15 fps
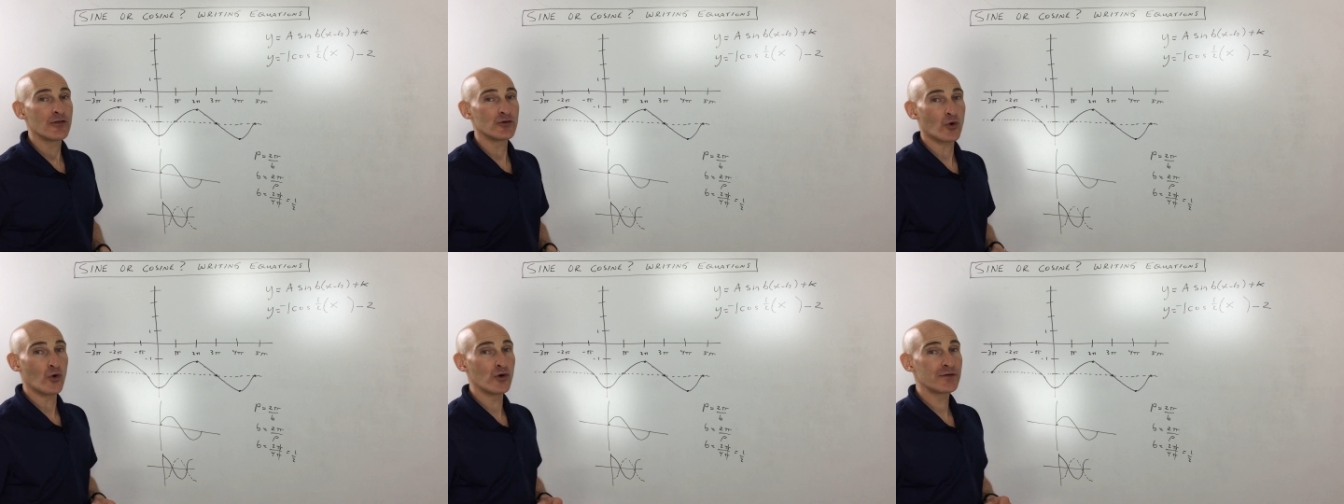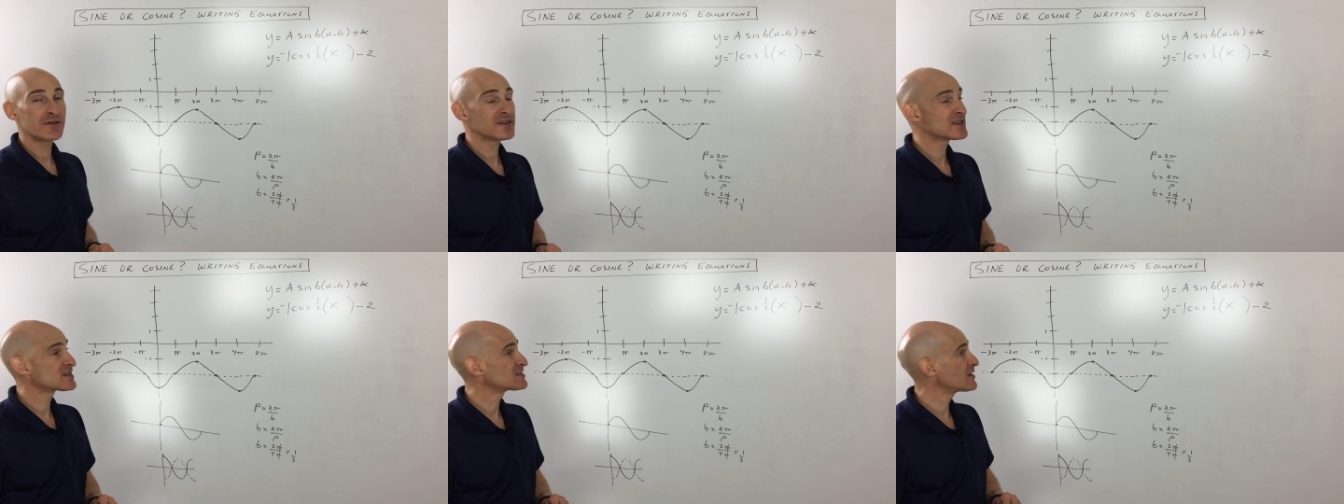The only
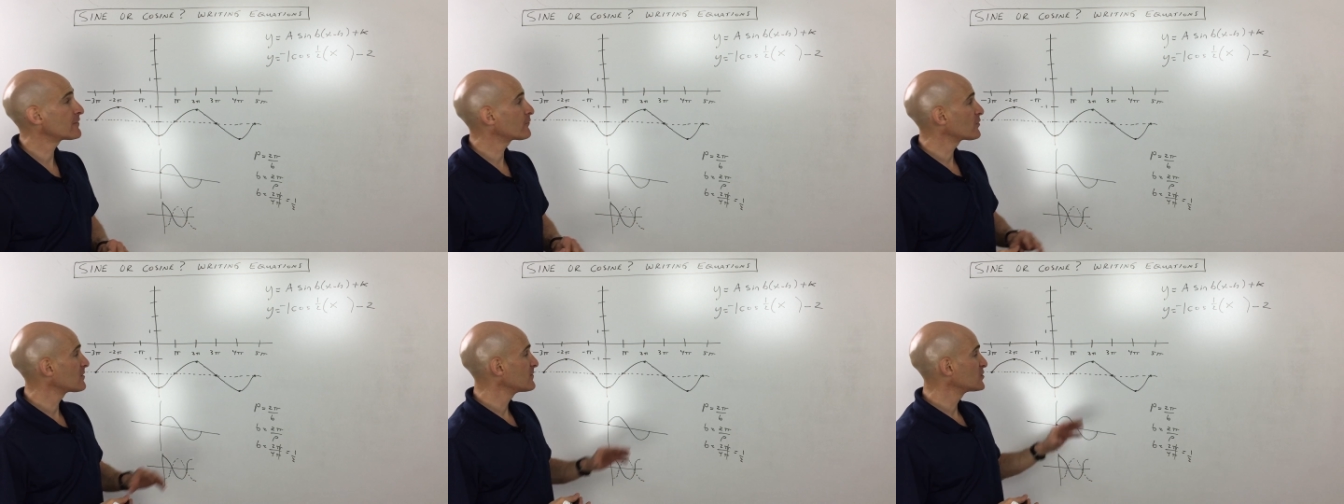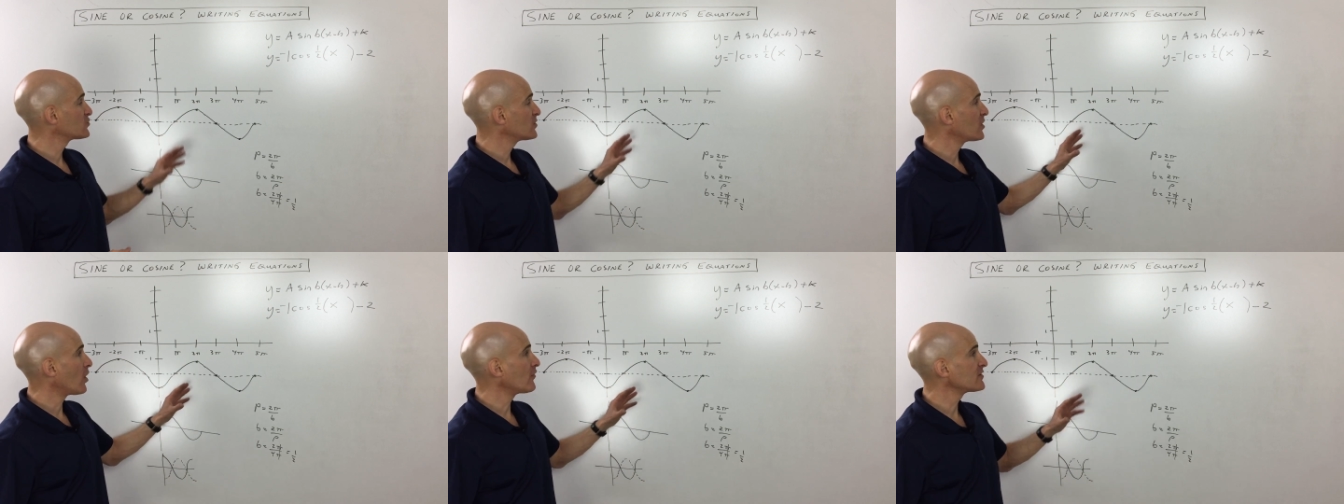thing that's differing
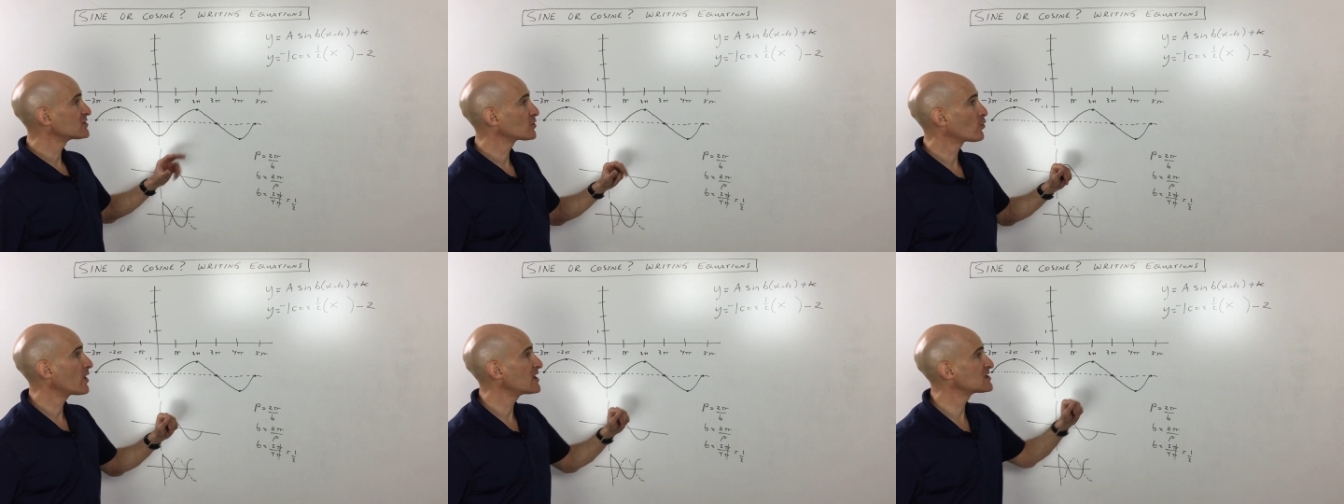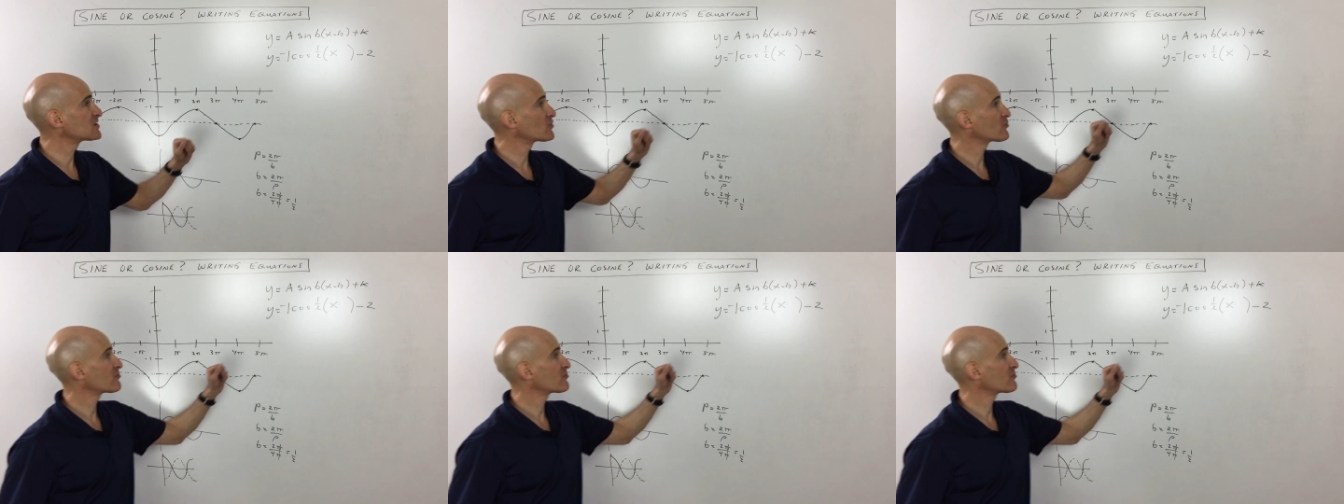between all these equations that we're